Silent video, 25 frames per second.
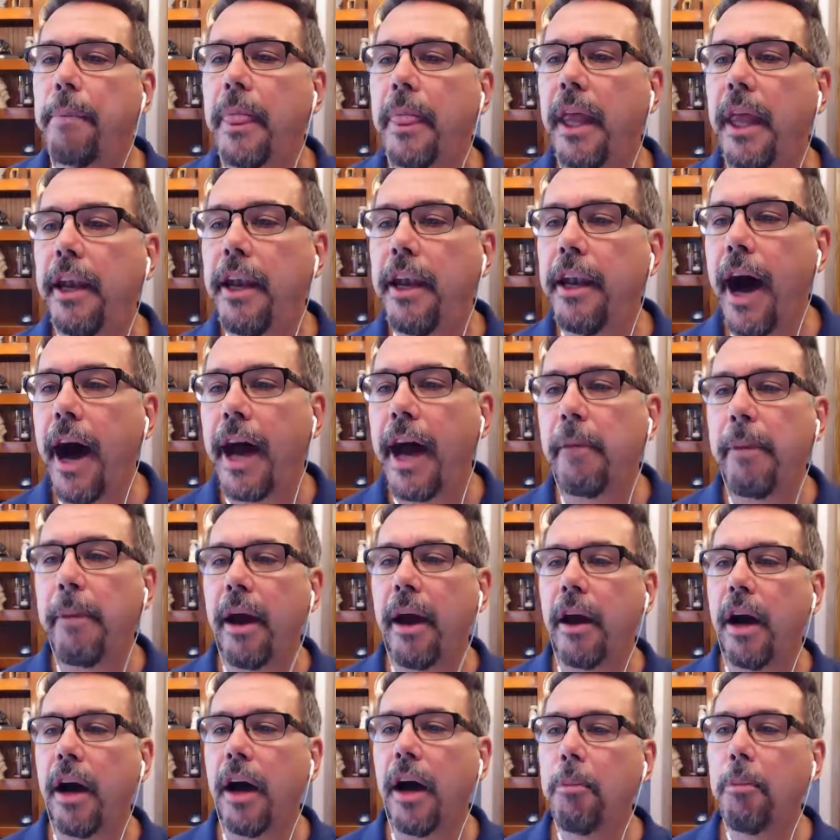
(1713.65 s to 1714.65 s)
Not about
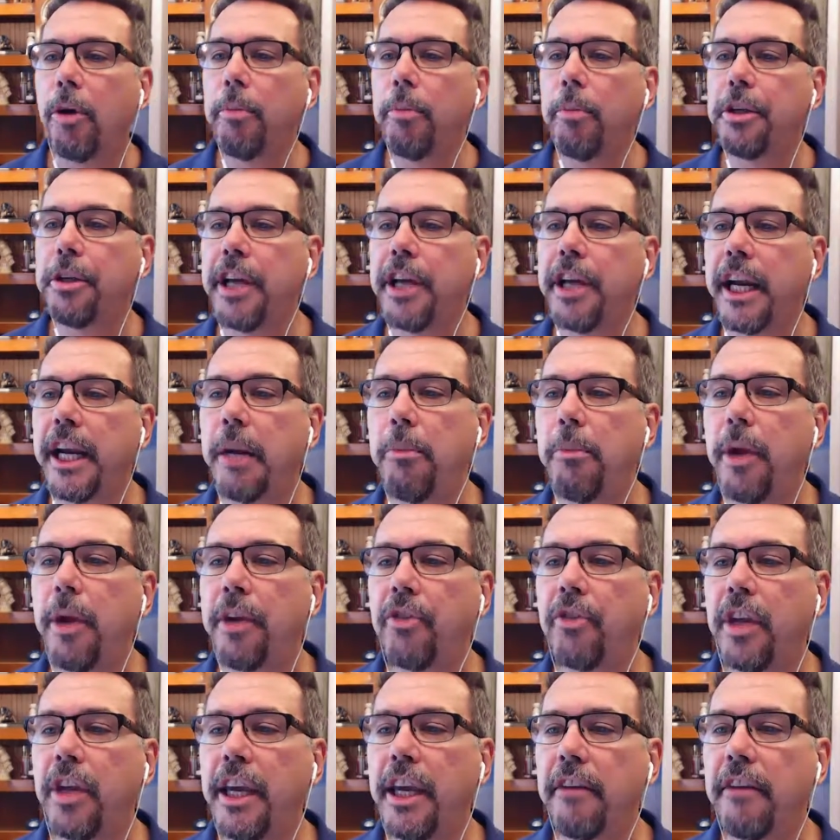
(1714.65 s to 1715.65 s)
Hubble, but
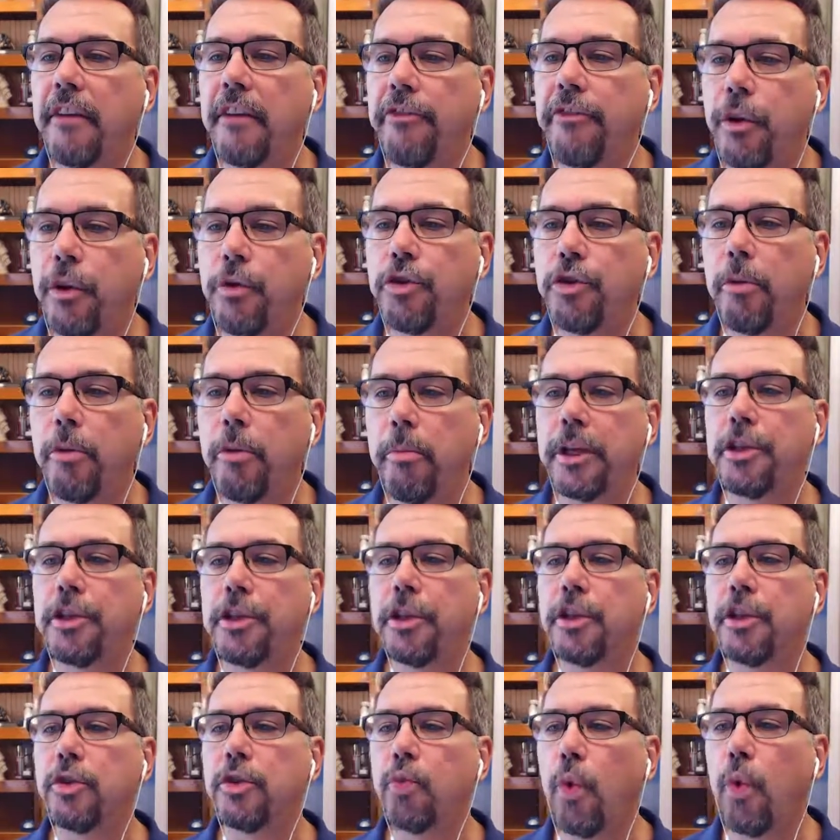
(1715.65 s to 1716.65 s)
JWST and future
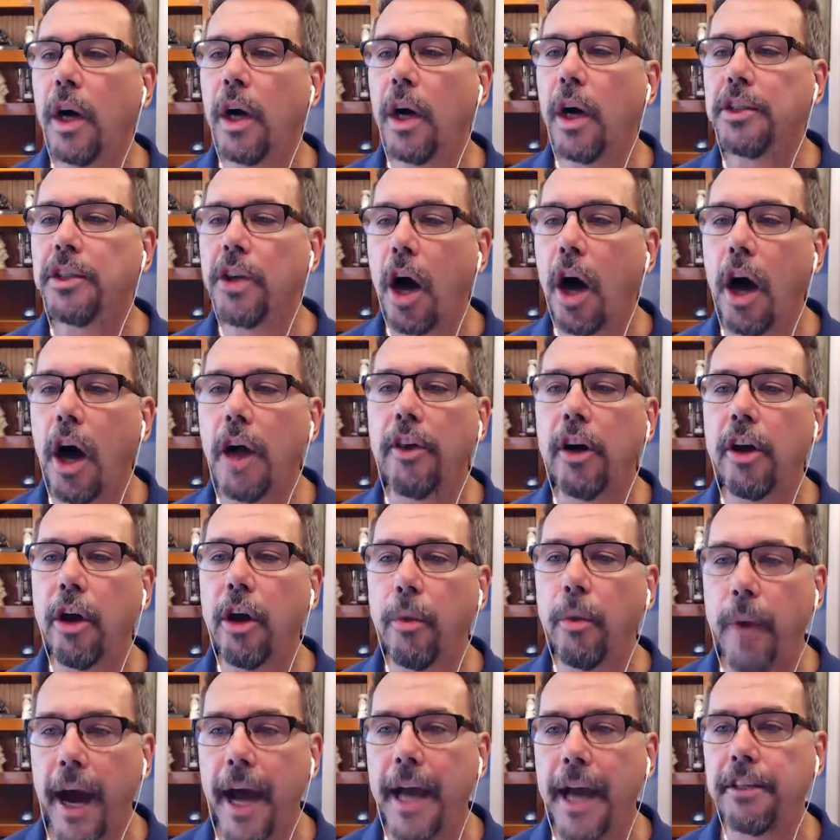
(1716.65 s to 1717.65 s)
missions. What's on the
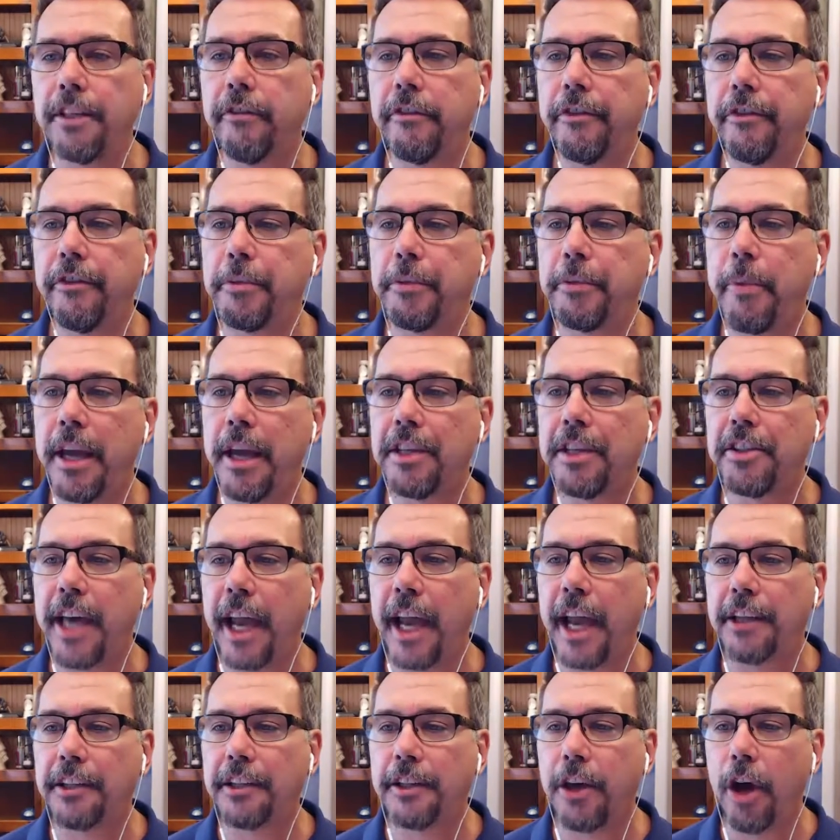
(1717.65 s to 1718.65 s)
horizon for space
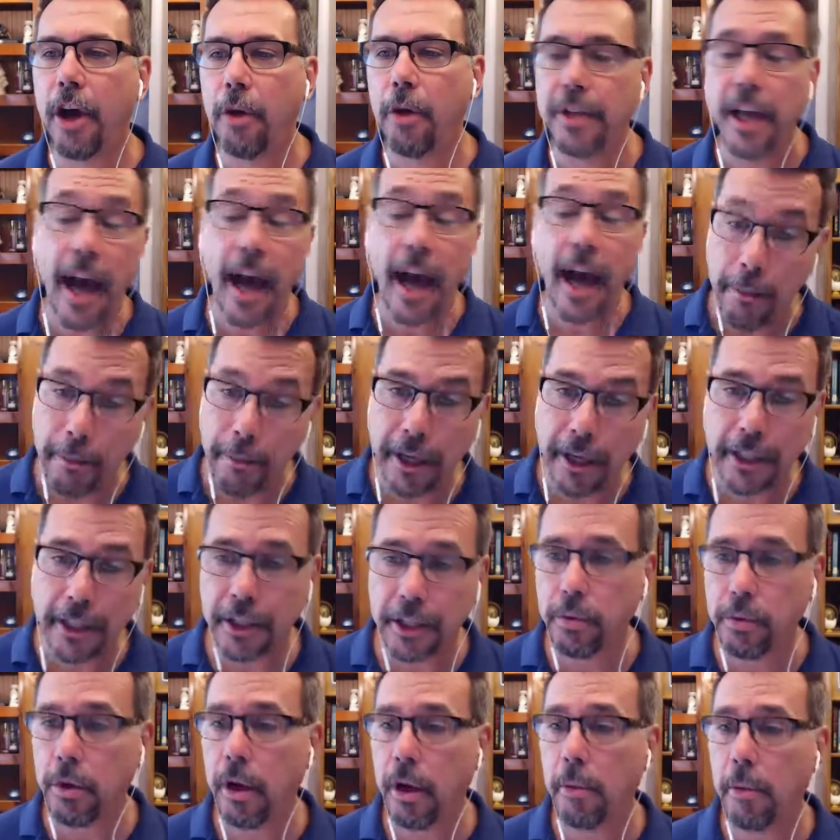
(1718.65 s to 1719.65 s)
telescopes? I picked
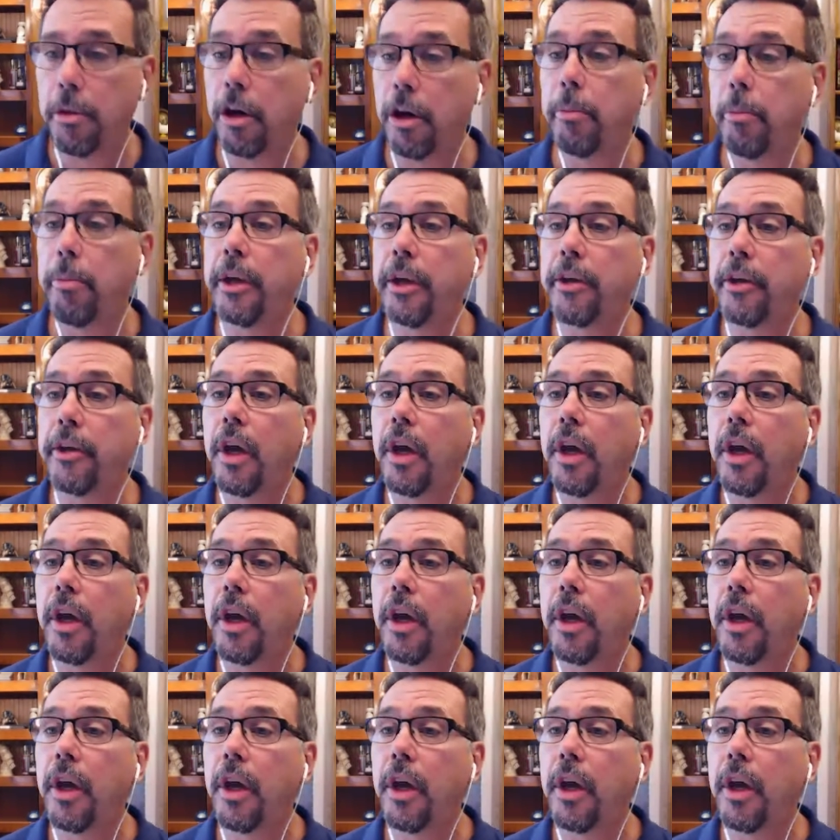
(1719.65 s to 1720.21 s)
this one on purpose.